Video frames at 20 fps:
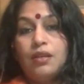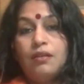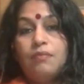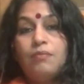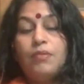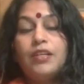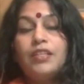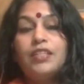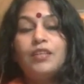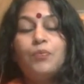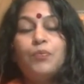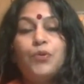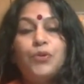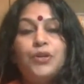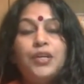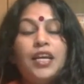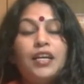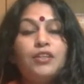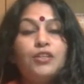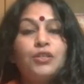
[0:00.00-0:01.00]
But the
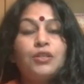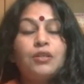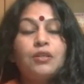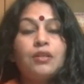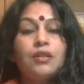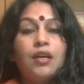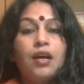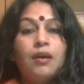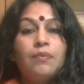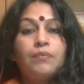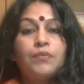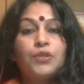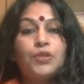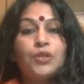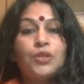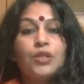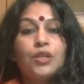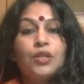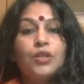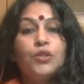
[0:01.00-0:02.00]
protection
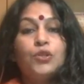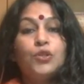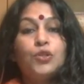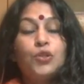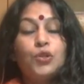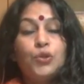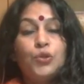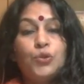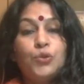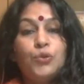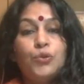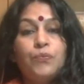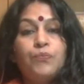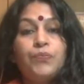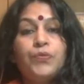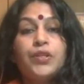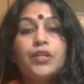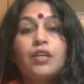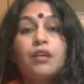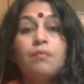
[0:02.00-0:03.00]
comes through
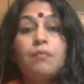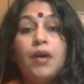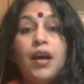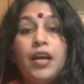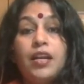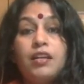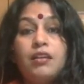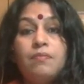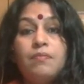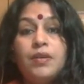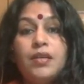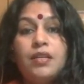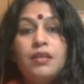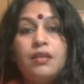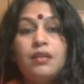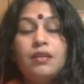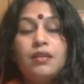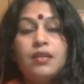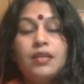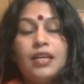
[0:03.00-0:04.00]
commandment
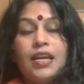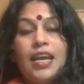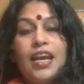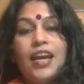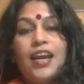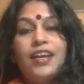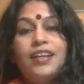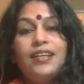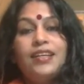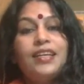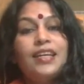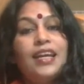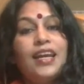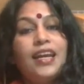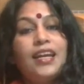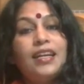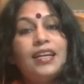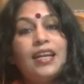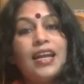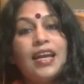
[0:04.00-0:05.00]
and
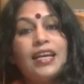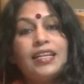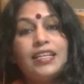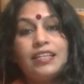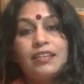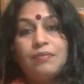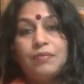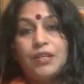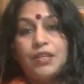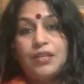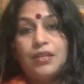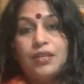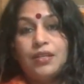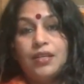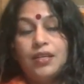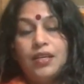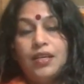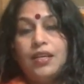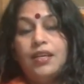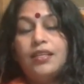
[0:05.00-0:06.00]
enlightenment.
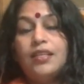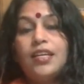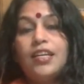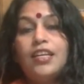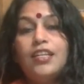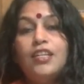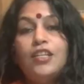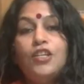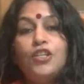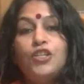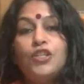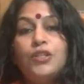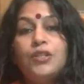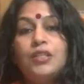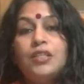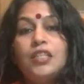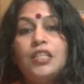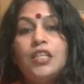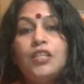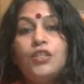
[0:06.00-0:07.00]
In the initial
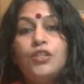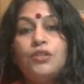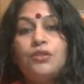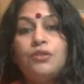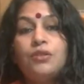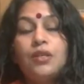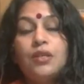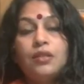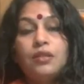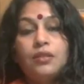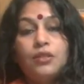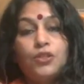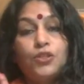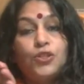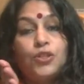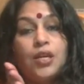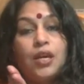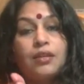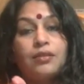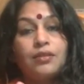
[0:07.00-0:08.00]
stages, the
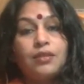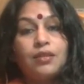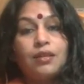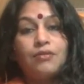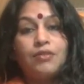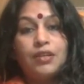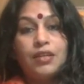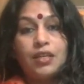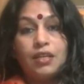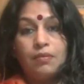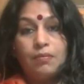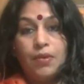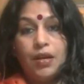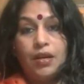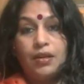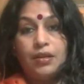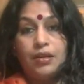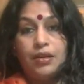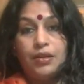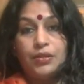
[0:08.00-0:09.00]
Shastra will
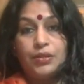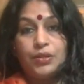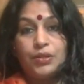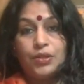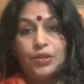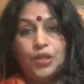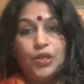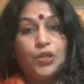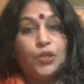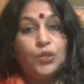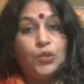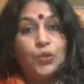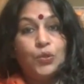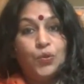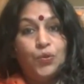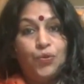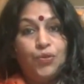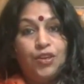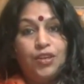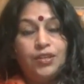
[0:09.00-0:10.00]
command us,
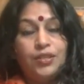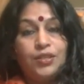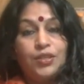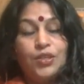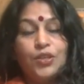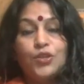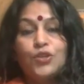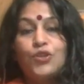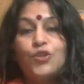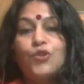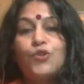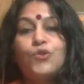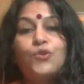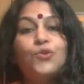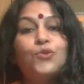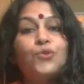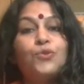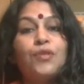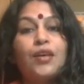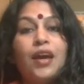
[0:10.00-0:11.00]
do this, don't
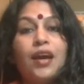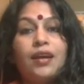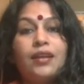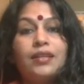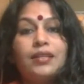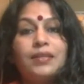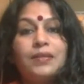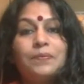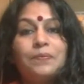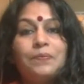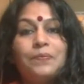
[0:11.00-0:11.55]
do that.